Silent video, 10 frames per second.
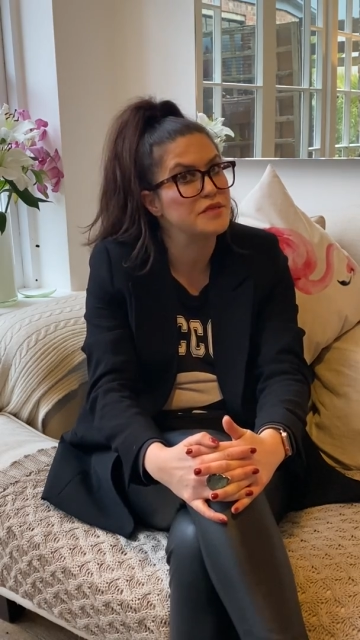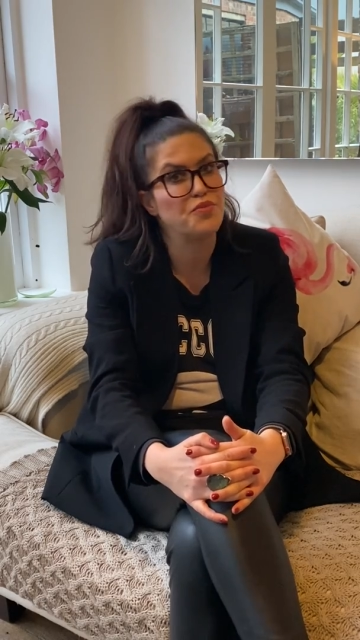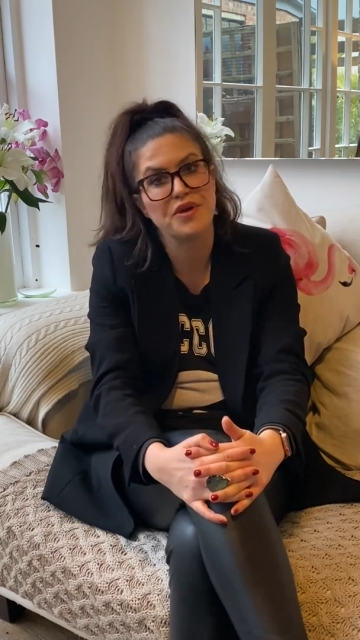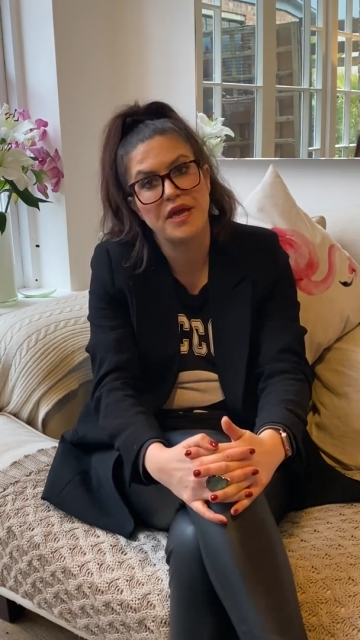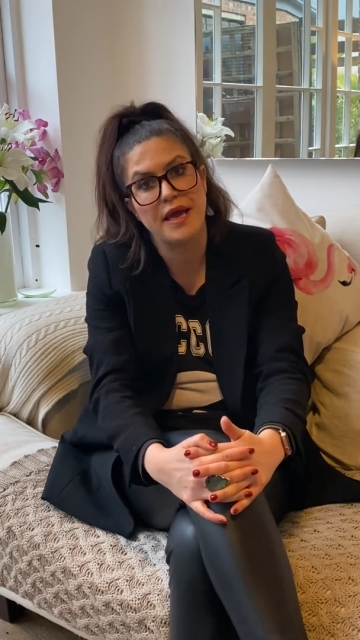
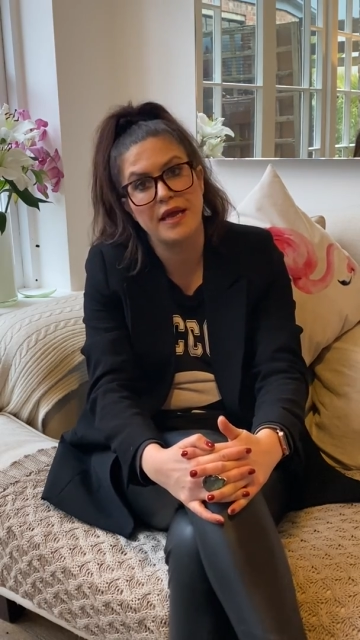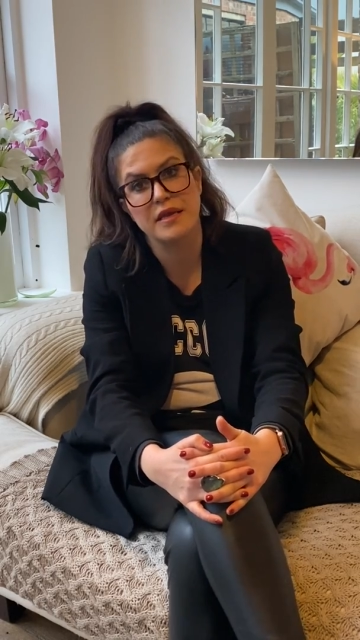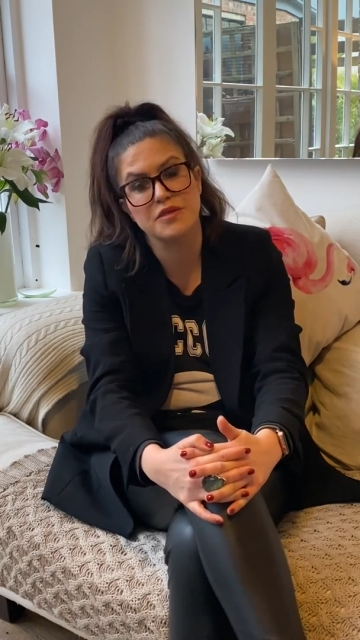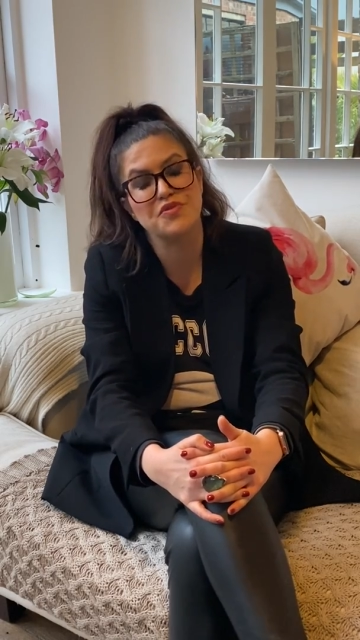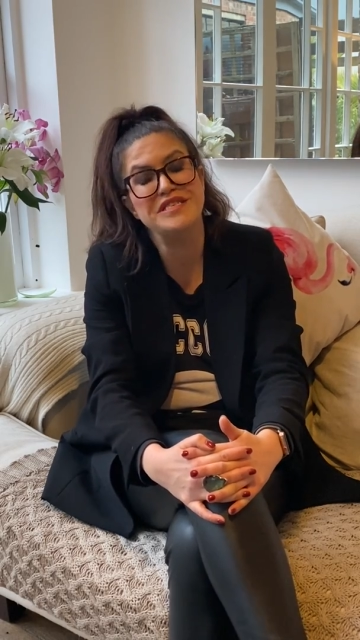
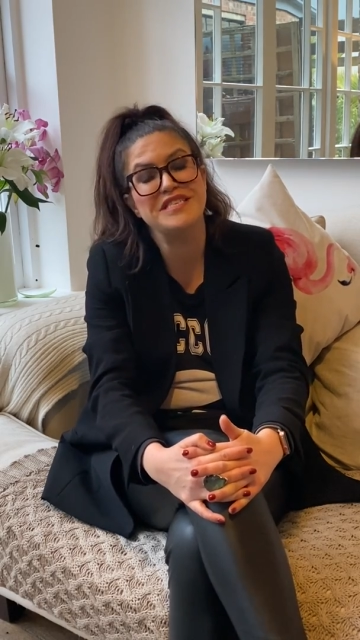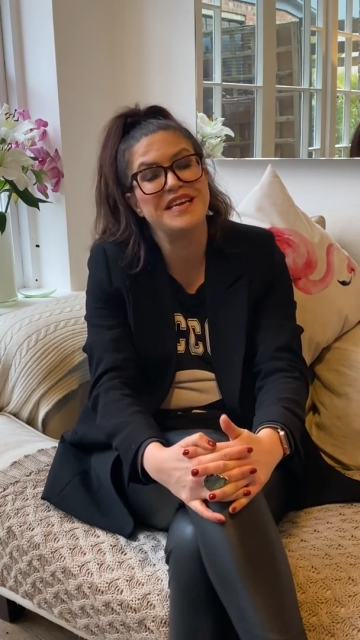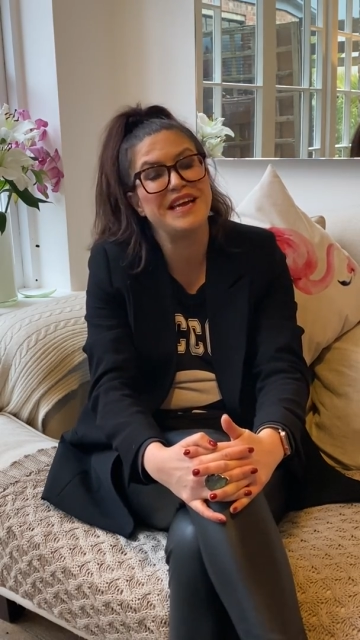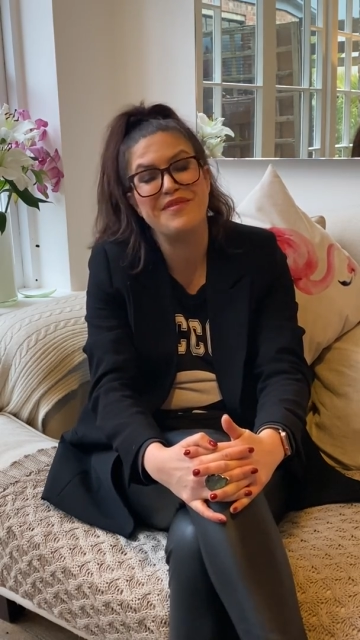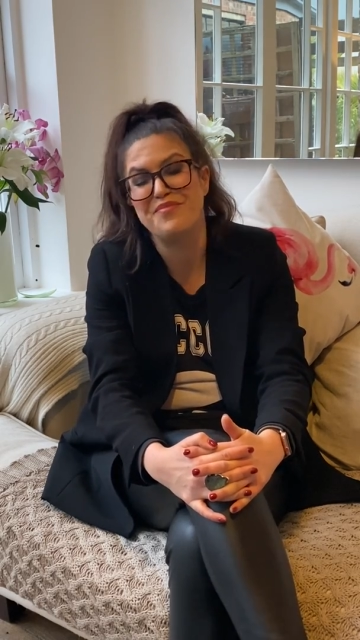sprinting
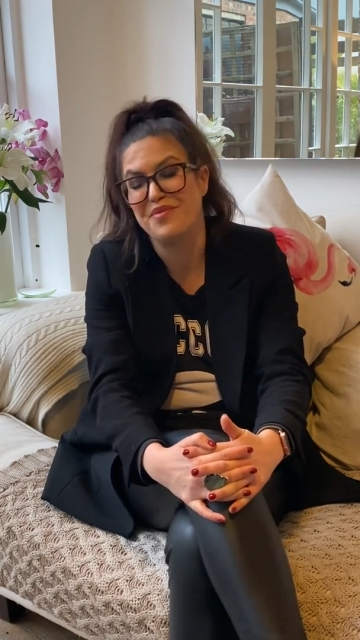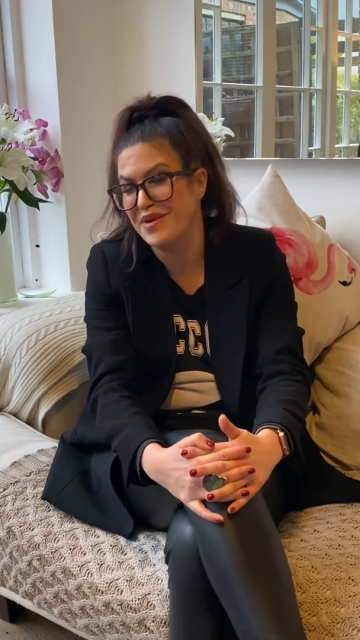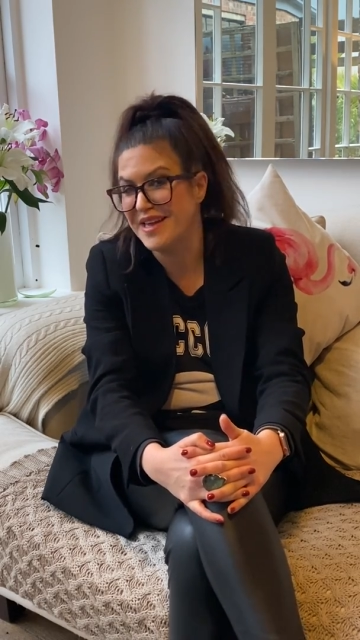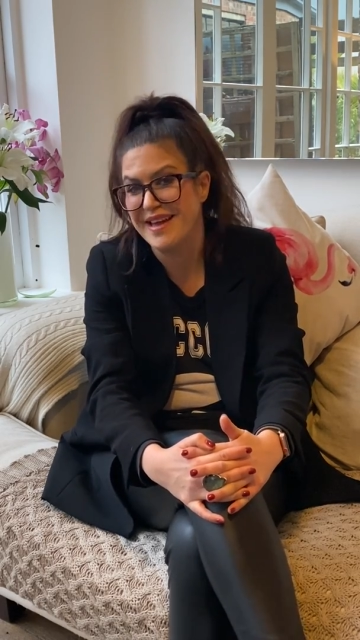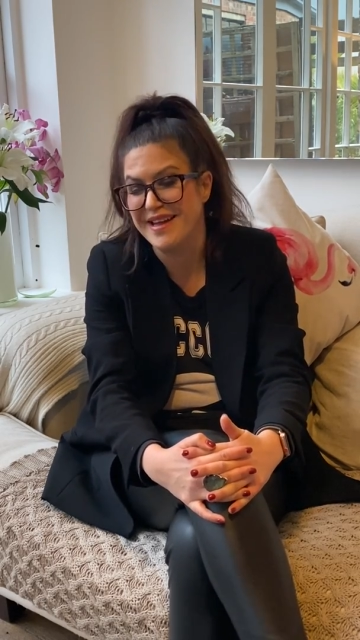and
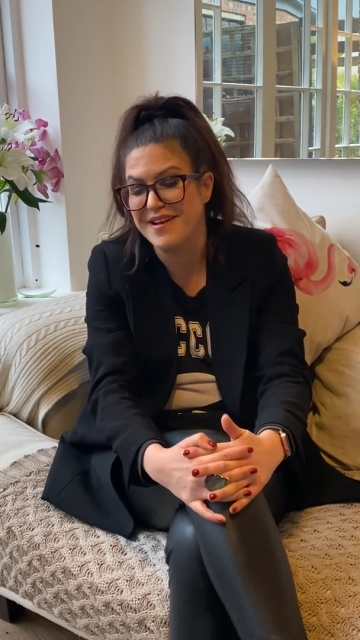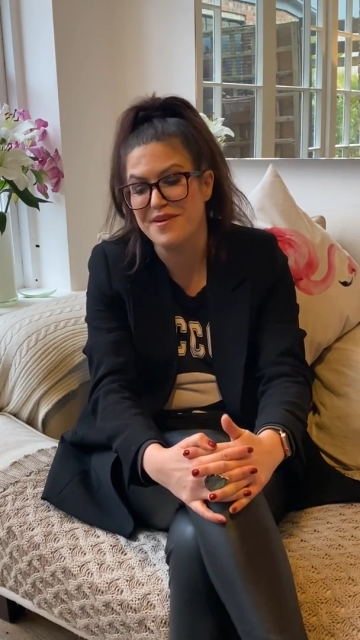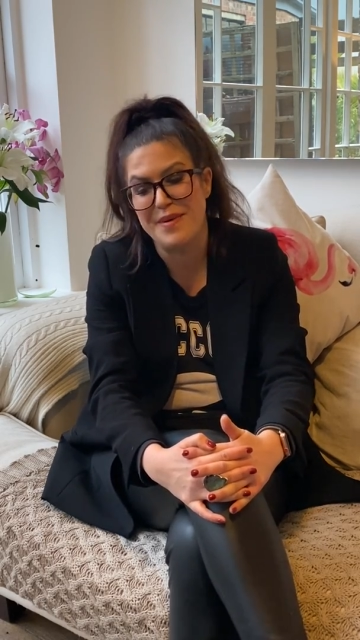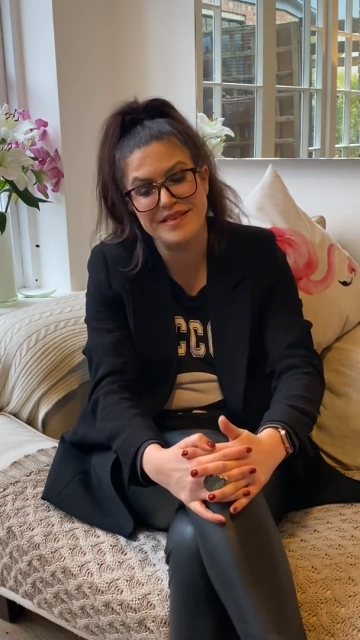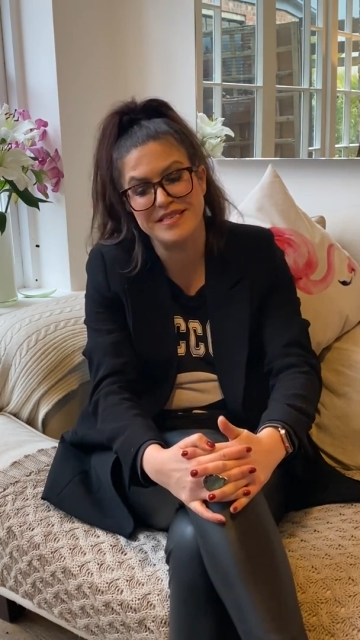braking
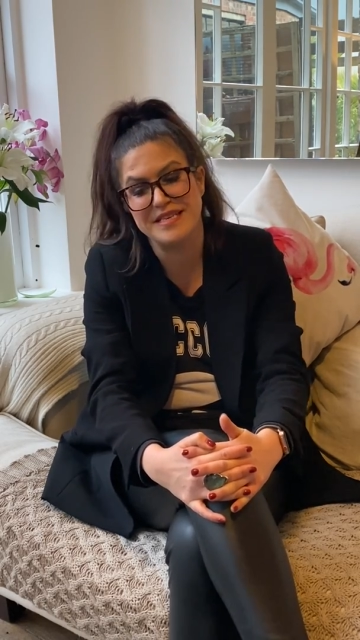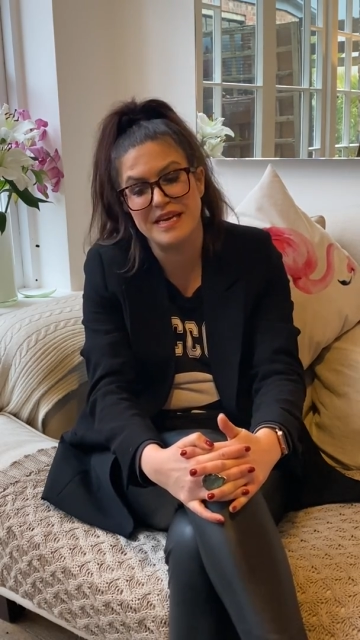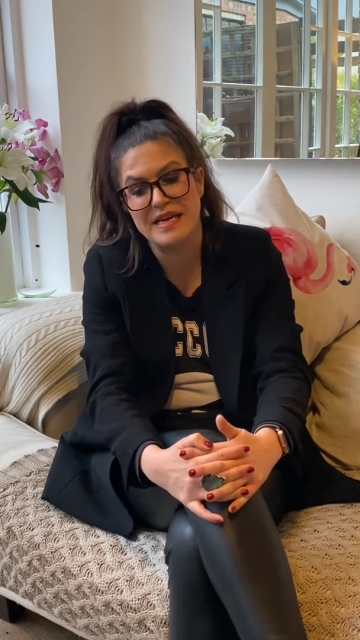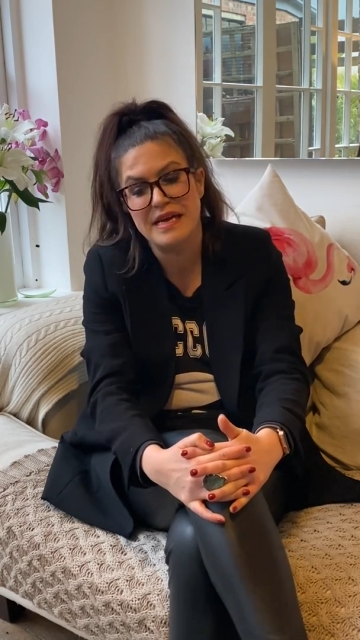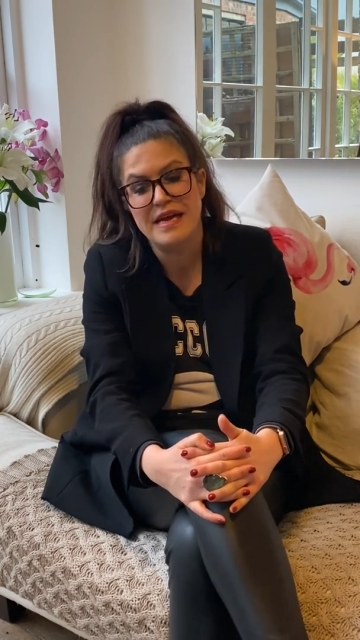
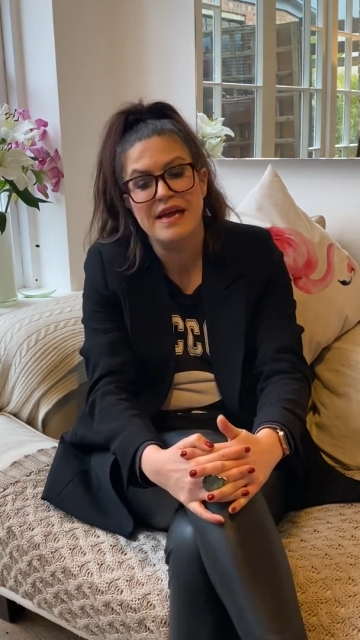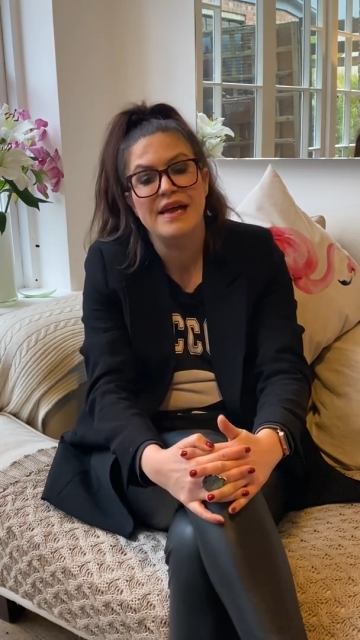capacity.